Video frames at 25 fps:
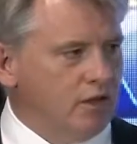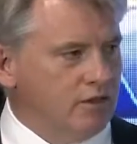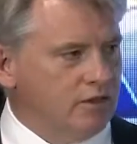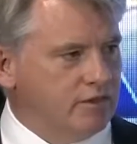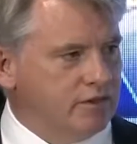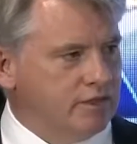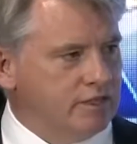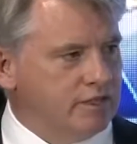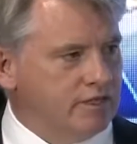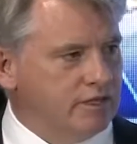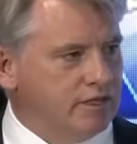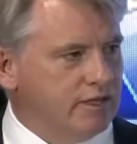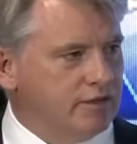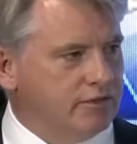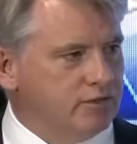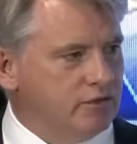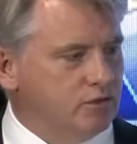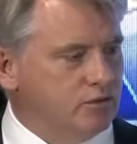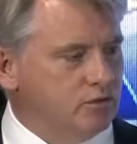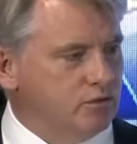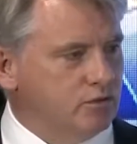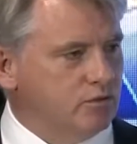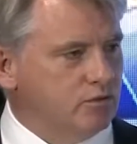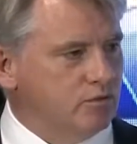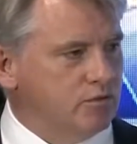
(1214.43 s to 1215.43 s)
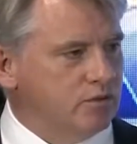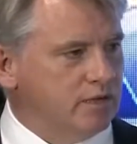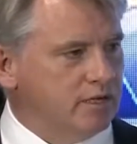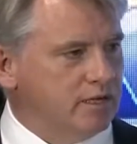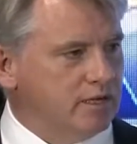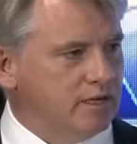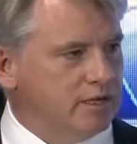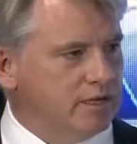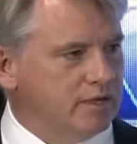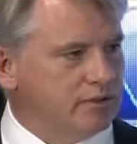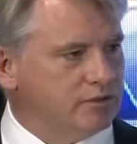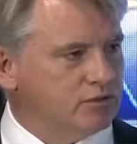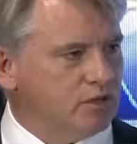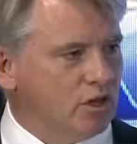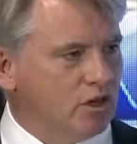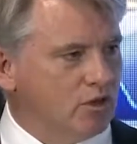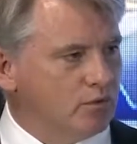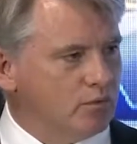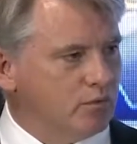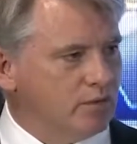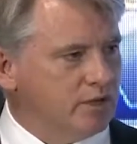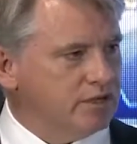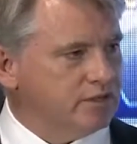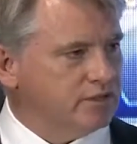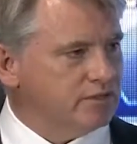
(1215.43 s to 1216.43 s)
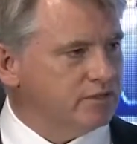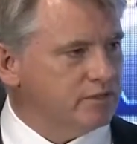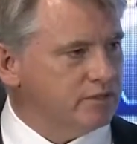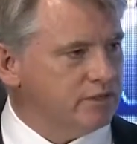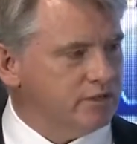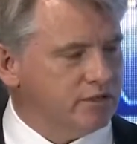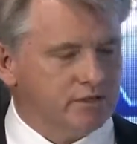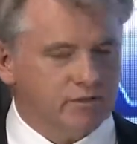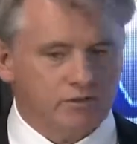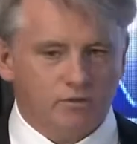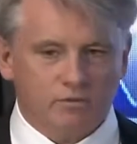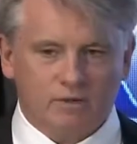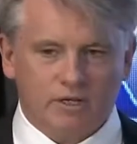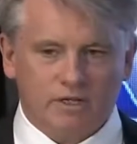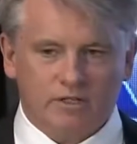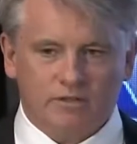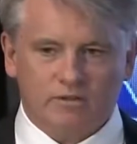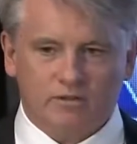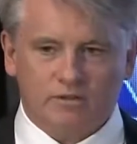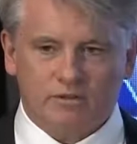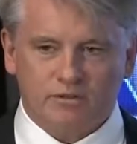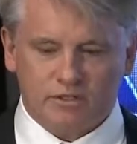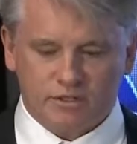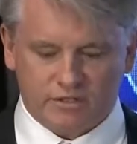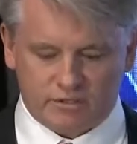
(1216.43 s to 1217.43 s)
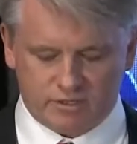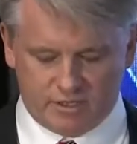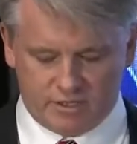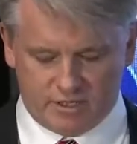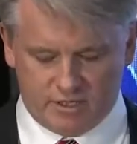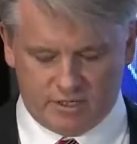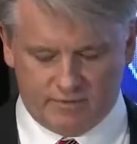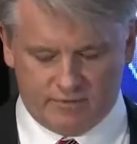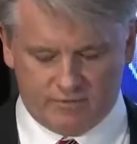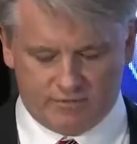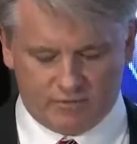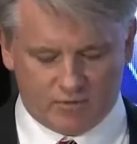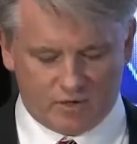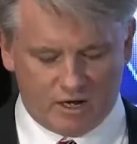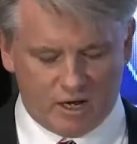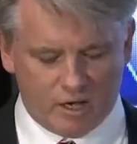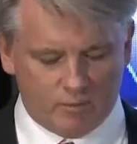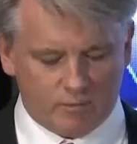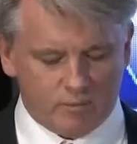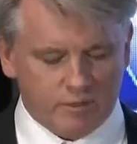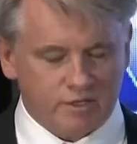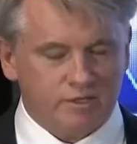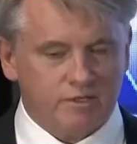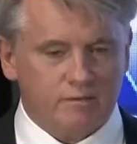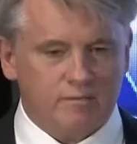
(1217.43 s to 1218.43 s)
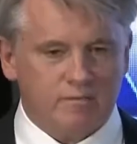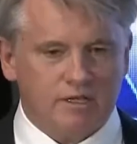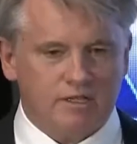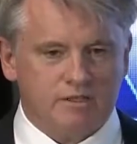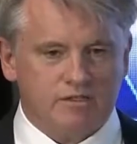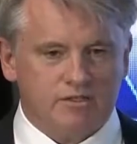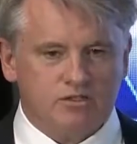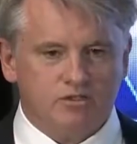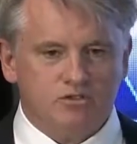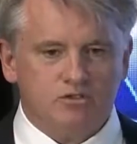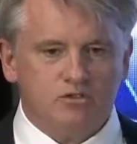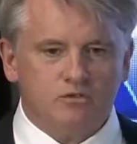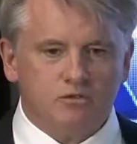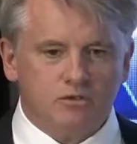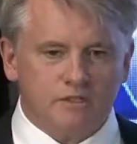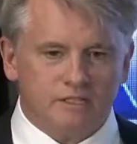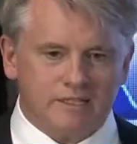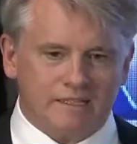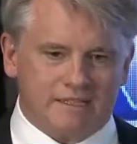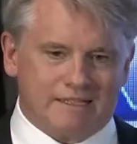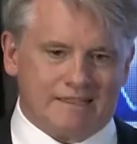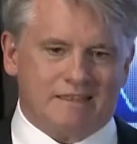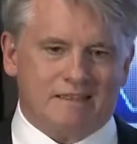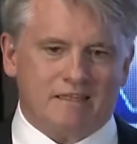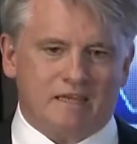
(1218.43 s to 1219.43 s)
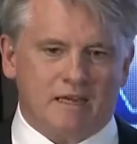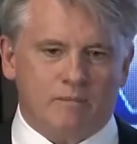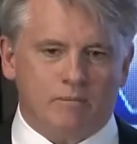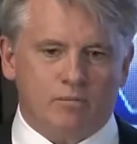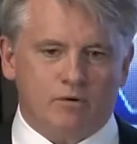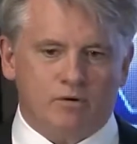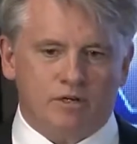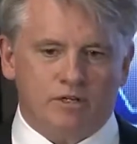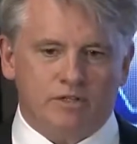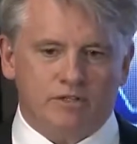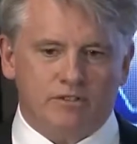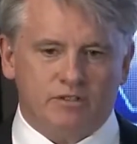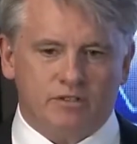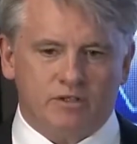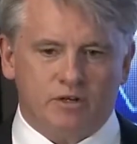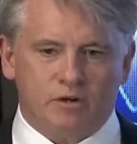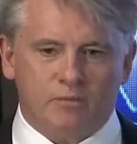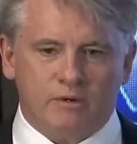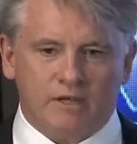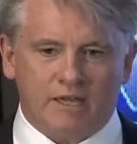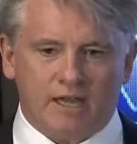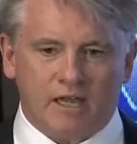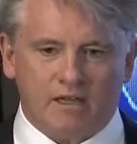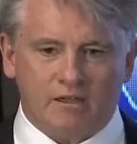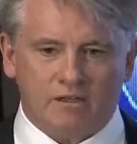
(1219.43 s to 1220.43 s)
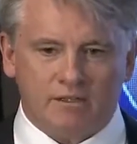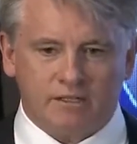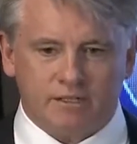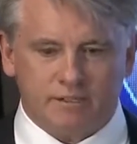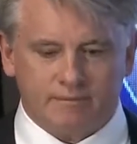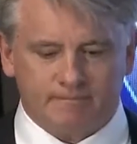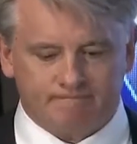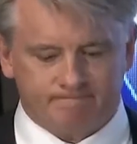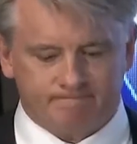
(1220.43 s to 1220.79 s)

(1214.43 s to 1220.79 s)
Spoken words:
the new solid waste director of the city, for helping to make this unique collaboration a reality.